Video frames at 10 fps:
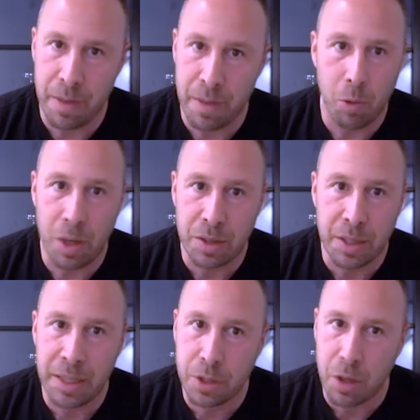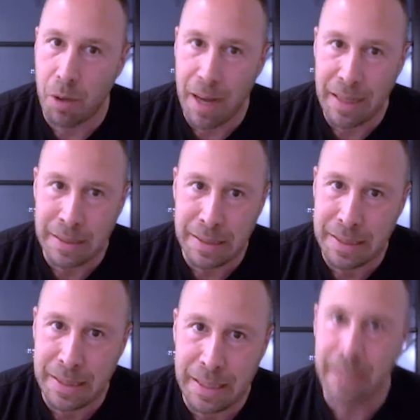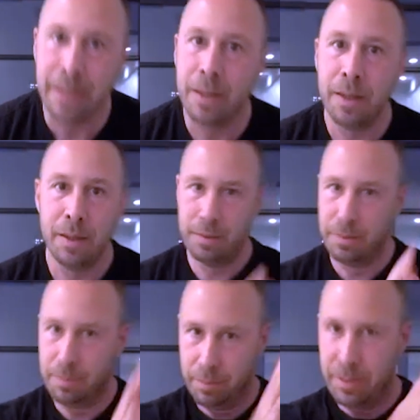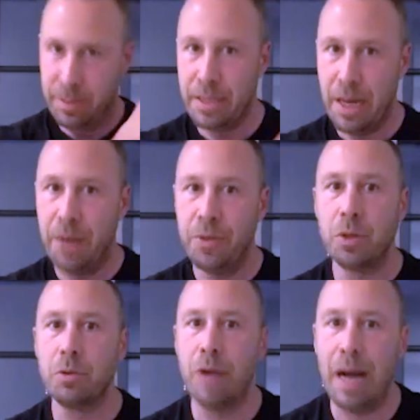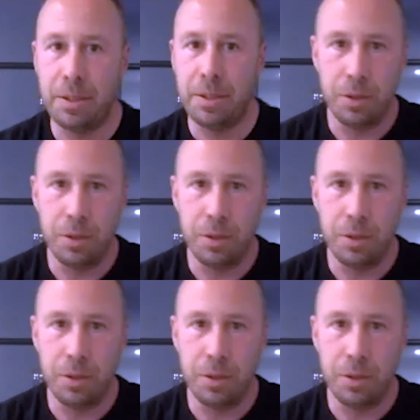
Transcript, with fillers: It wasn't as though I didn't see things on the horizon.